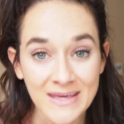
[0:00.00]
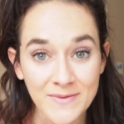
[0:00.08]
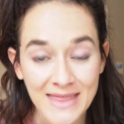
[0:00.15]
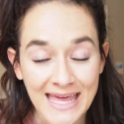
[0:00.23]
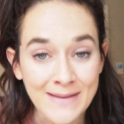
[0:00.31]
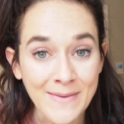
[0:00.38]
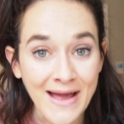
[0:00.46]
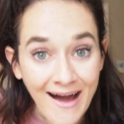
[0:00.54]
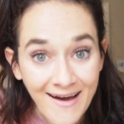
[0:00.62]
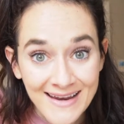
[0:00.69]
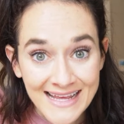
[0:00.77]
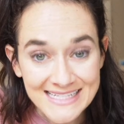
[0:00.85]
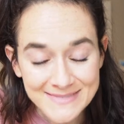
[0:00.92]
with
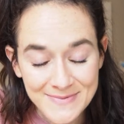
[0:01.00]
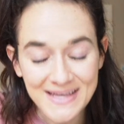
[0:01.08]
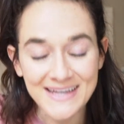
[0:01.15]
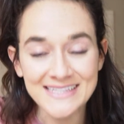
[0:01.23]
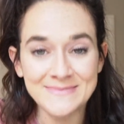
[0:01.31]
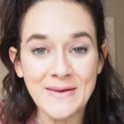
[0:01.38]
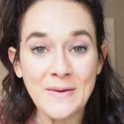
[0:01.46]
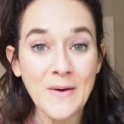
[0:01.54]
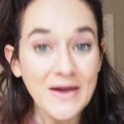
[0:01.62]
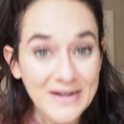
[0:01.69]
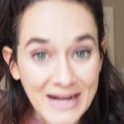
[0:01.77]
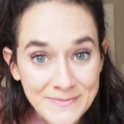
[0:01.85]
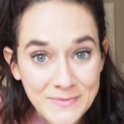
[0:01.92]
antibiotics because my
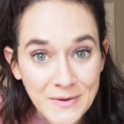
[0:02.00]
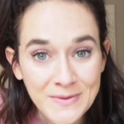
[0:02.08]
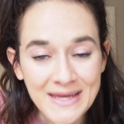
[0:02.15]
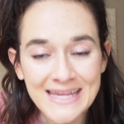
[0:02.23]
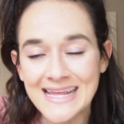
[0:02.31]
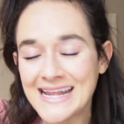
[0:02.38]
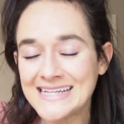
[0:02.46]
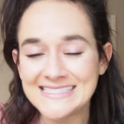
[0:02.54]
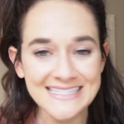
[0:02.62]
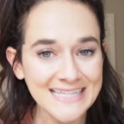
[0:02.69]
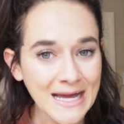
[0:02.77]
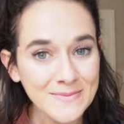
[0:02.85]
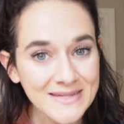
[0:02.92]
water had broken and I
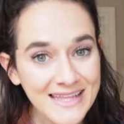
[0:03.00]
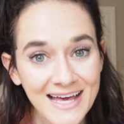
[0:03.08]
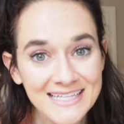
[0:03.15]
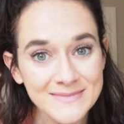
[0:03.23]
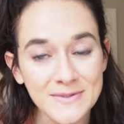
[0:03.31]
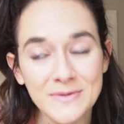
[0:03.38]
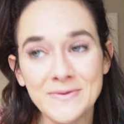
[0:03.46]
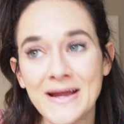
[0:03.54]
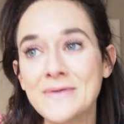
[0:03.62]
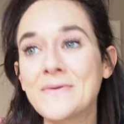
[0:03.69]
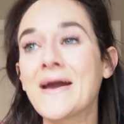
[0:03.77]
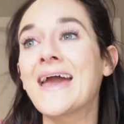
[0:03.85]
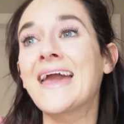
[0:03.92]
didn't come to the hospital right
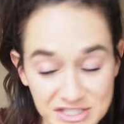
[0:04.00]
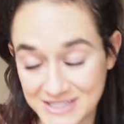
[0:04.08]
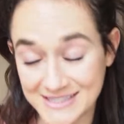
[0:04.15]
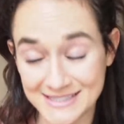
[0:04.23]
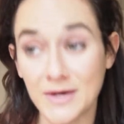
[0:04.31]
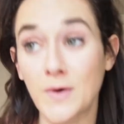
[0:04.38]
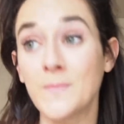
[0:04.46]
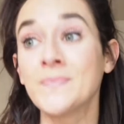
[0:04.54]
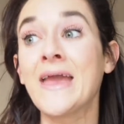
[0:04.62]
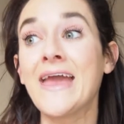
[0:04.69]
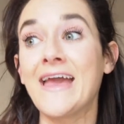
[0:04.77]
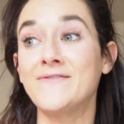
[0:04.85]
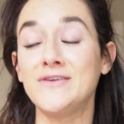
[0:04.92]
away. And so
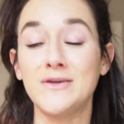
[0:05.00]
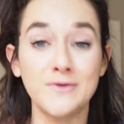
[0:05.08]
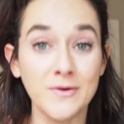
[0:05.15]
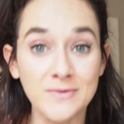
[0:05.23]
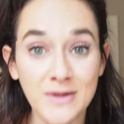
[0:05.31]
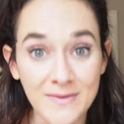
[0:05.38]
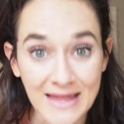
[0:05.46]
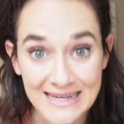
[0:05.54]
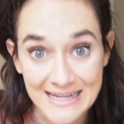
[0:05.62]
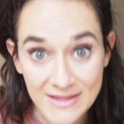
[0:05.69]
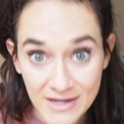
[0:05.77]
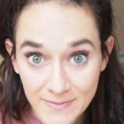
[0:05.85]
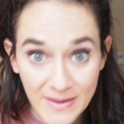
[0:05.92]
if you don't know that
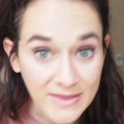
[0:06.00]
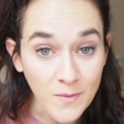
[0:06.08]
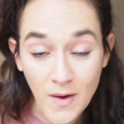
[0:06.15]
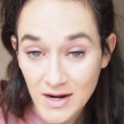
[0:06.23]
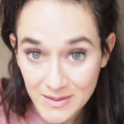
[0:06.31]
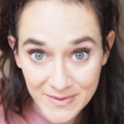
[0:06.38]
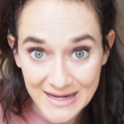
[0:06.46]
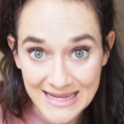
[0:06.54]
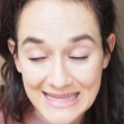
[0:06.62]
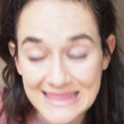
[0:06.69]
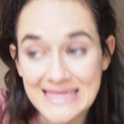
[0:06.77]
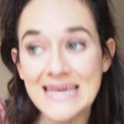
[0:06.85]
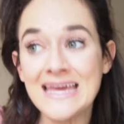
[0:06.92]
either about the water
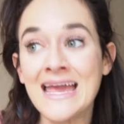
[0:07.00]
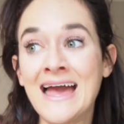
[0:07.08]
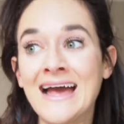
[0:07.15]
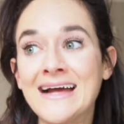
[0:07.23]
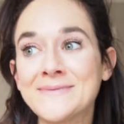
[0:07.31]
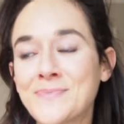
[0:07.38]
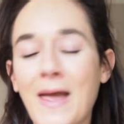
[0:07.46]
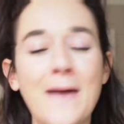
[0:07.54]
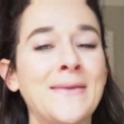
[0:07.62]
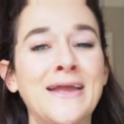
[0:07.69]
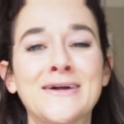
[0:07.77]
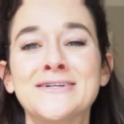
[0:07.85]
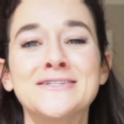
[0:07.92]
breaking thing, I'm
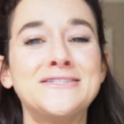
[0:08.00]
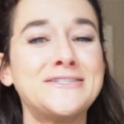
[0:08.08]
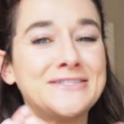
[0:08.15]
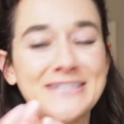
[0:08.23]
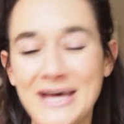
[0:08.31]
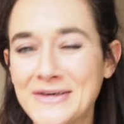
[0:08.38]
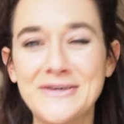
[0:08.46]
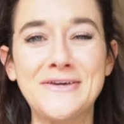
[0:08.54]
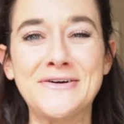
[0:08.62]
here to tell you,